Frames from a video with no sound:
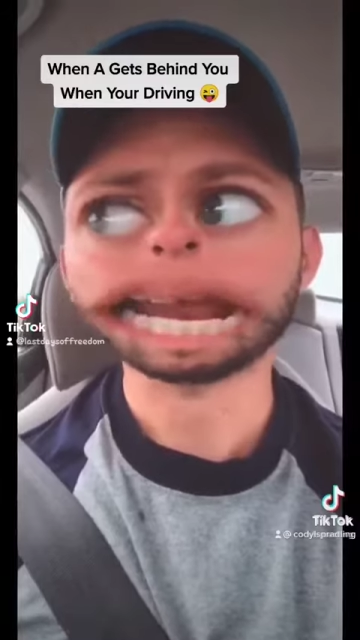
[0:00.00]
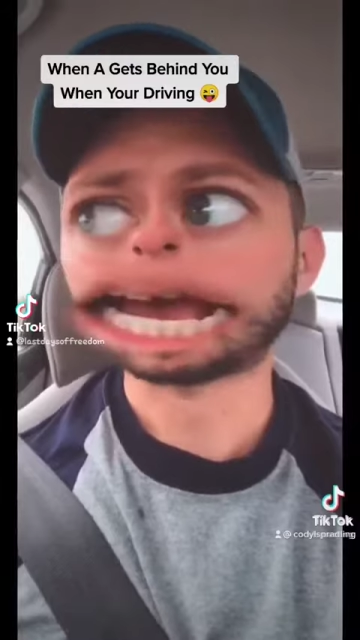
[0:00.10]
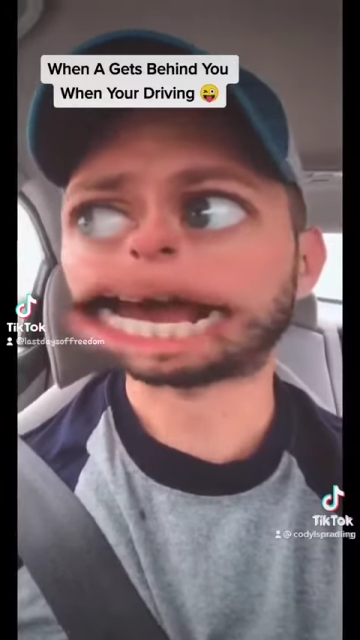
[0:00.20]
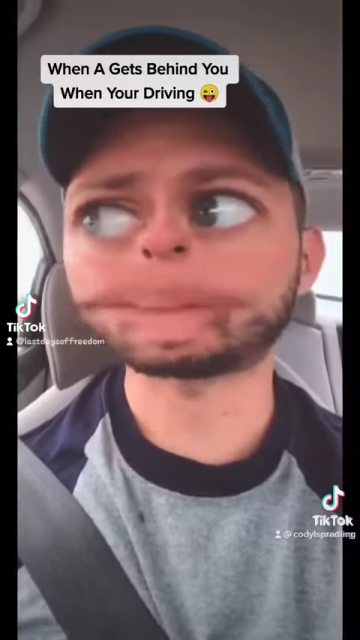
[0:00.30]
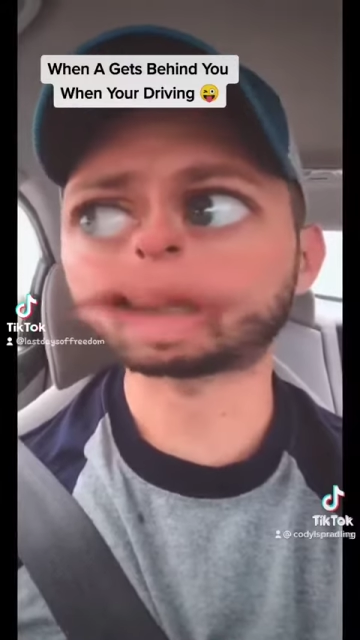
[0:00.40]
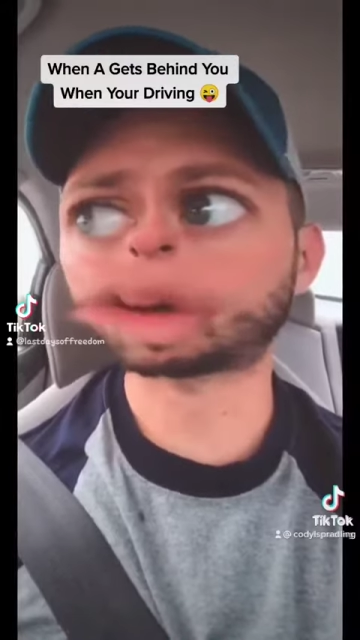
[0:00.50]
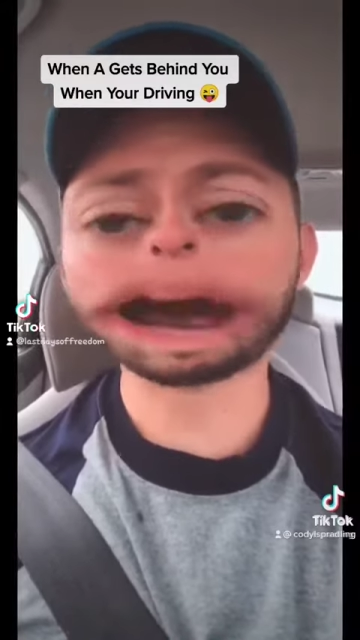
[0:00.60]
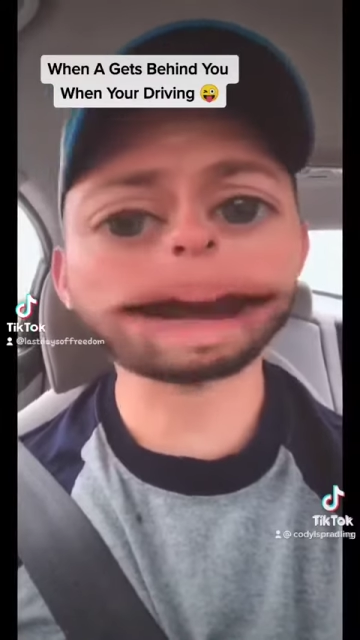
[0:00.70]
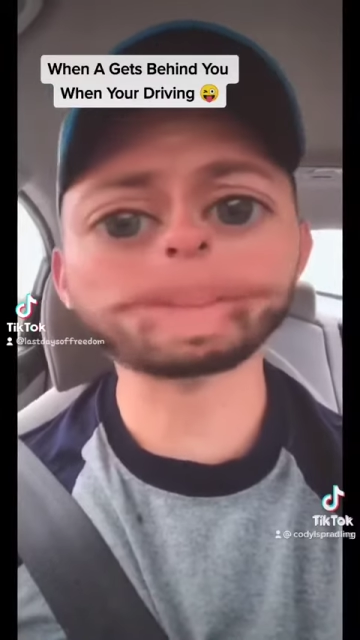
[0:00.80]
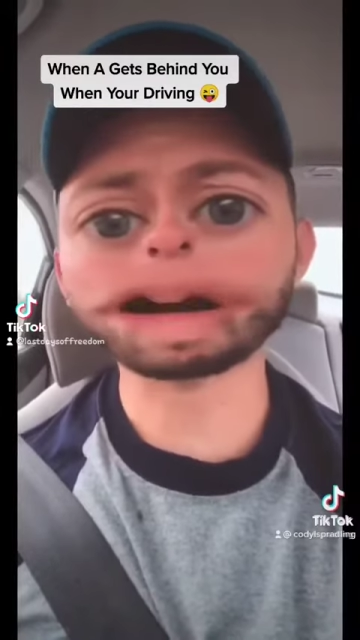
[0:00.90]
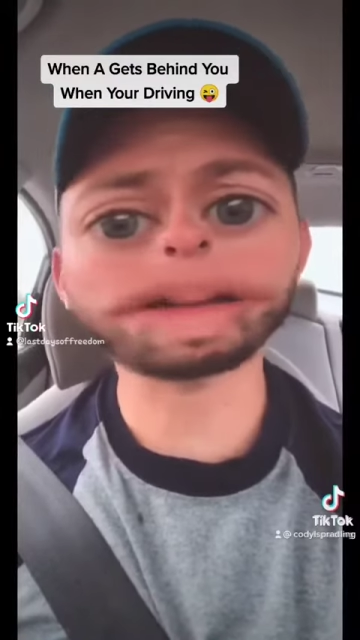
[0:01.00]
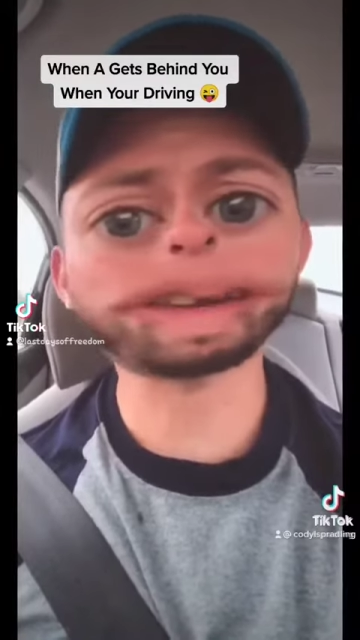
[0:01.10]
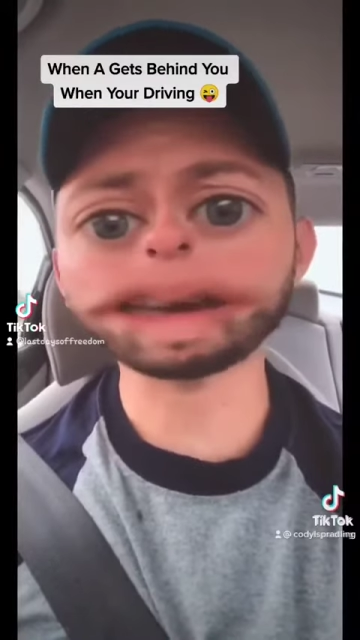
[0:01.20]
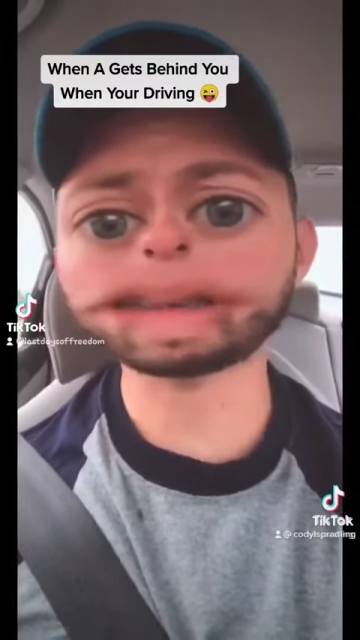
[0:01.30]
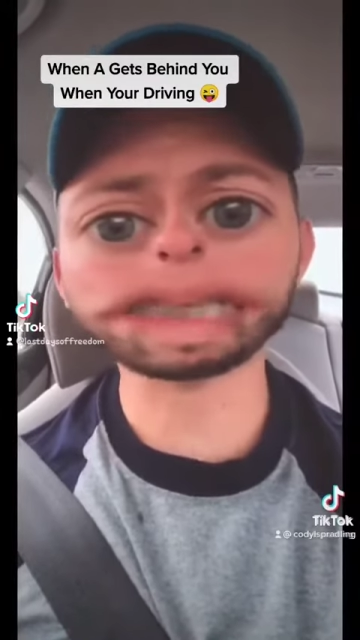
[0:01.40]
I'm sweating
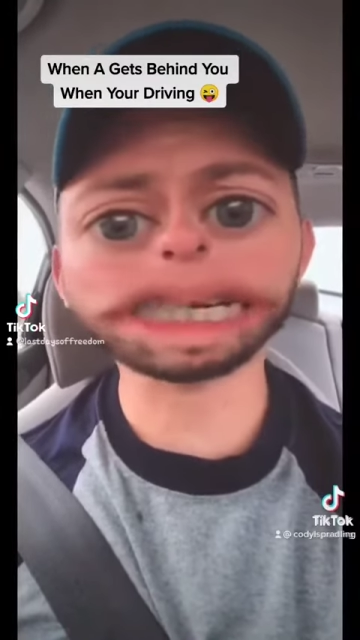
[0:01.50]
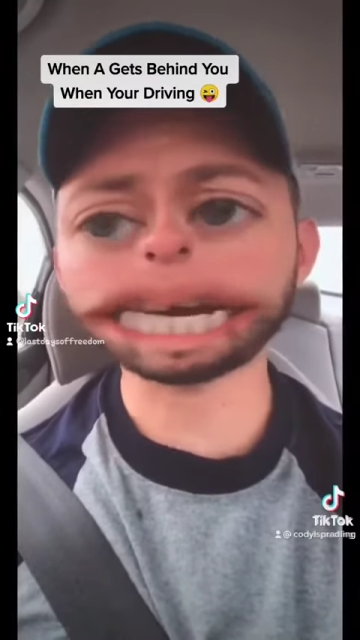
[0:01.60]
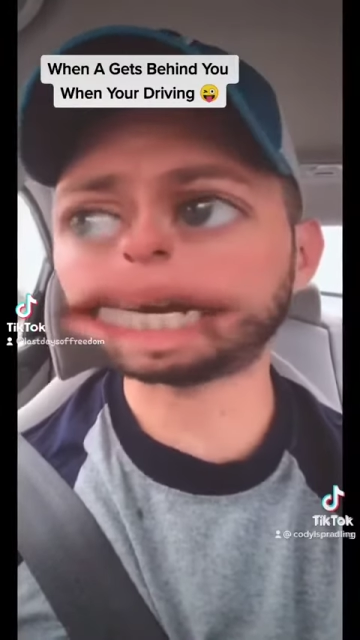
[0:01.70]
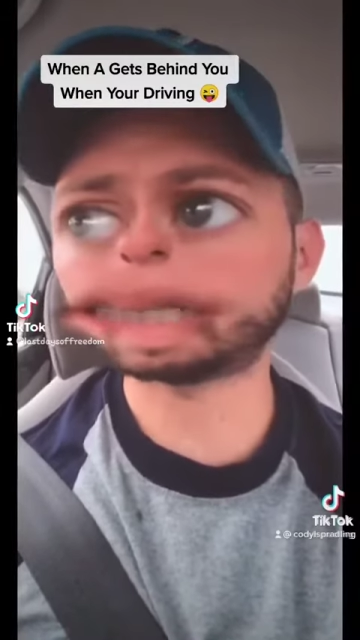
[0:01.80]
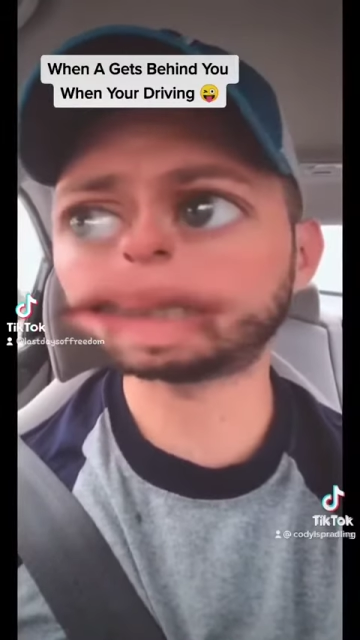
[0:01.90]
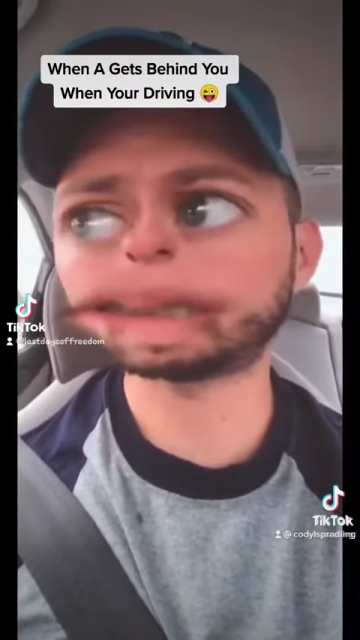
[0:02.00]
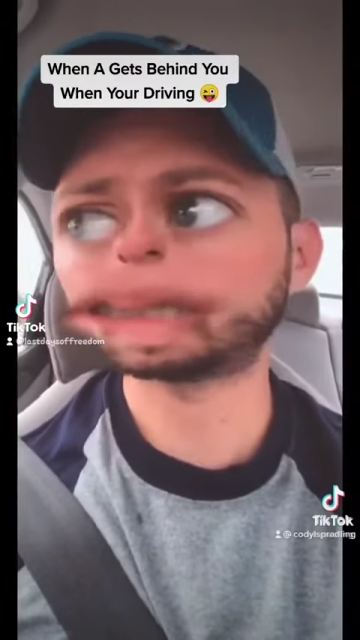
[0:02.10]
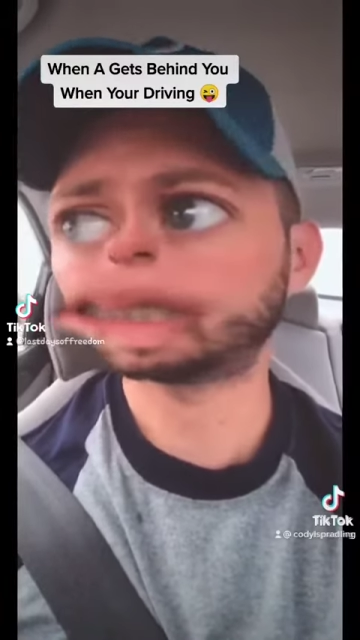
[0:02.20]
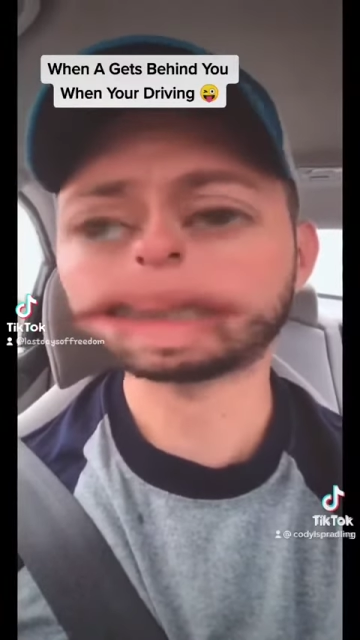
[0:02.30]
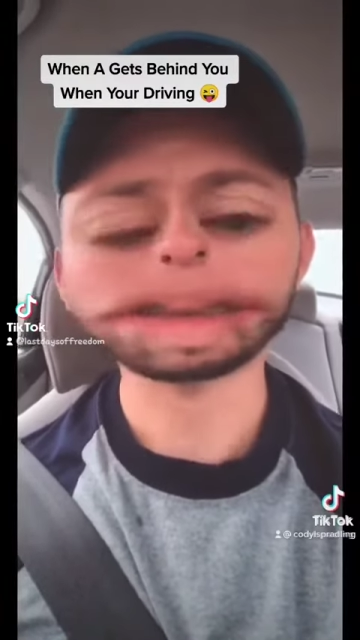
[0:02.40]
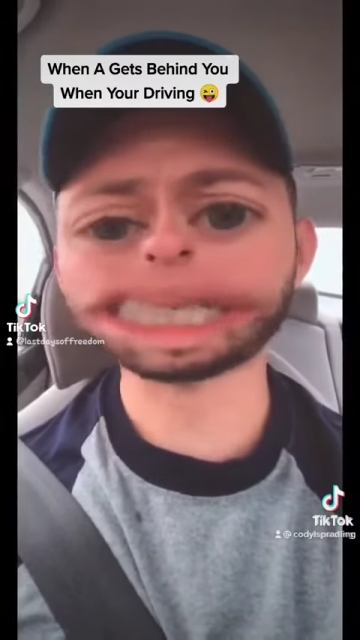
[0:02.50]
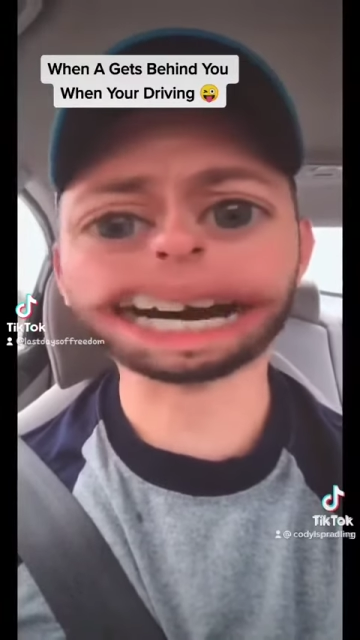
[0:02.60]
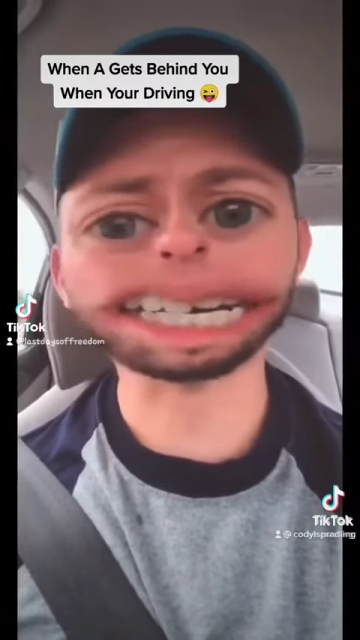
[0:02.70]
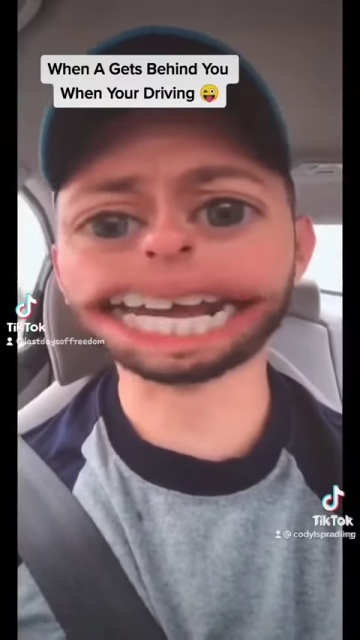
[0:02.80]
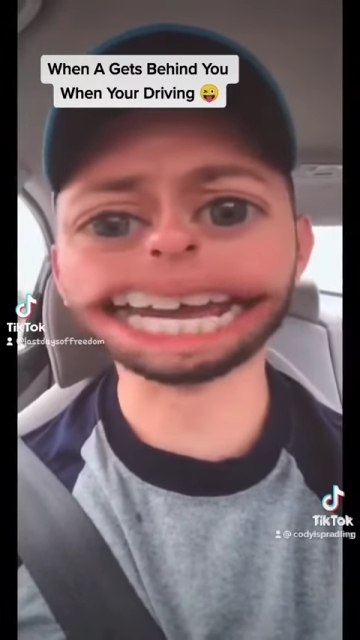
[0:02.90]
profusely, starting
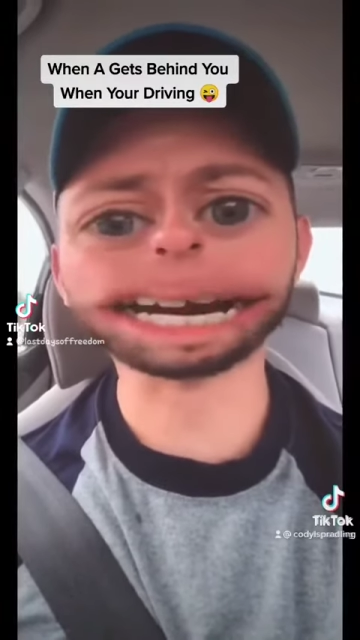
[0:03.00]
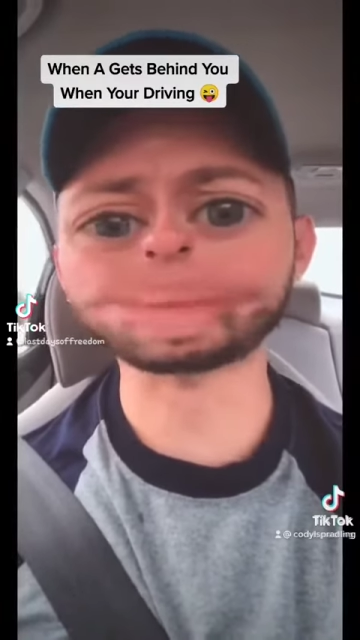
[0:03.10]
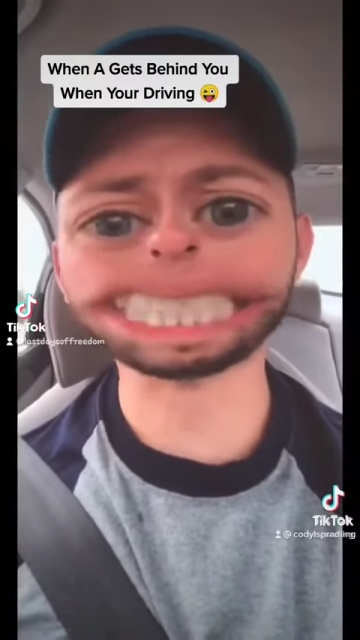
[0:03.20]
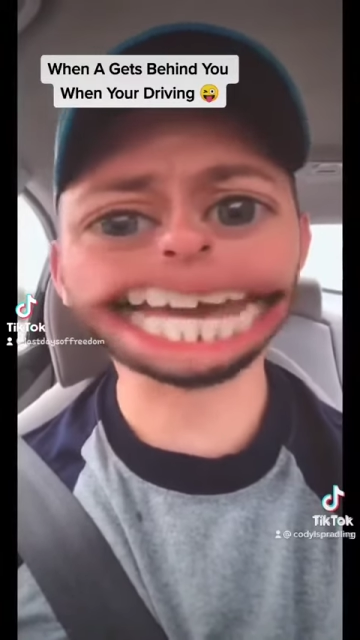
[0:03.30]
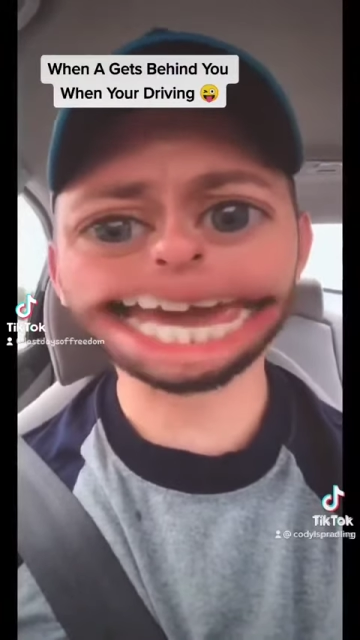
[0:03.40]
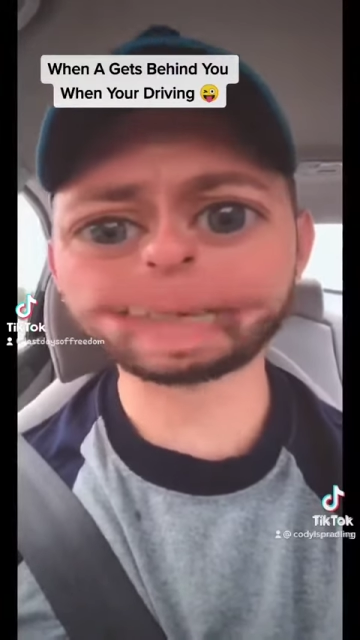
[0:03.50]
to get upset.